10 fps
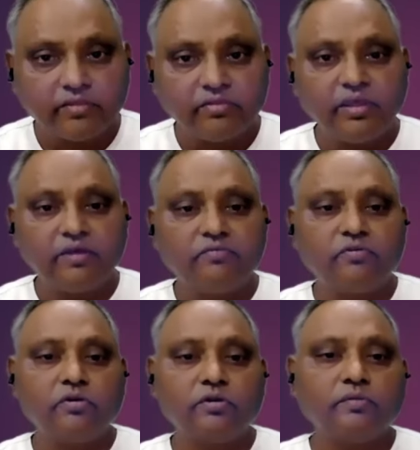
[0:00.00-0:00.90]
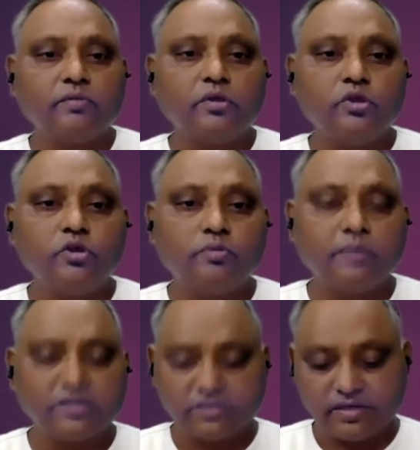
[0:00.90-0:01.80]
Therefore you
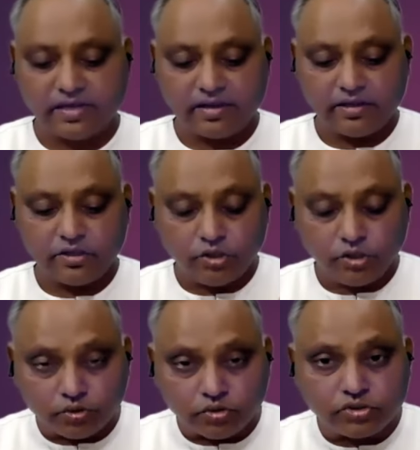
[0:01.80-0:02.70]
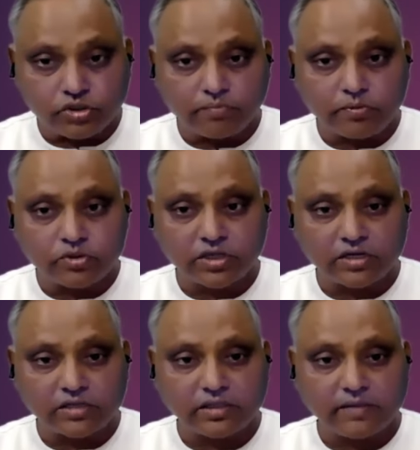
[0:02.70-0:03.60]
must use your
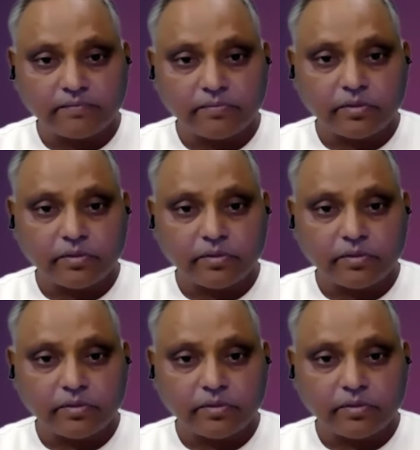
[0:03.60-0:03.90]
purushartha.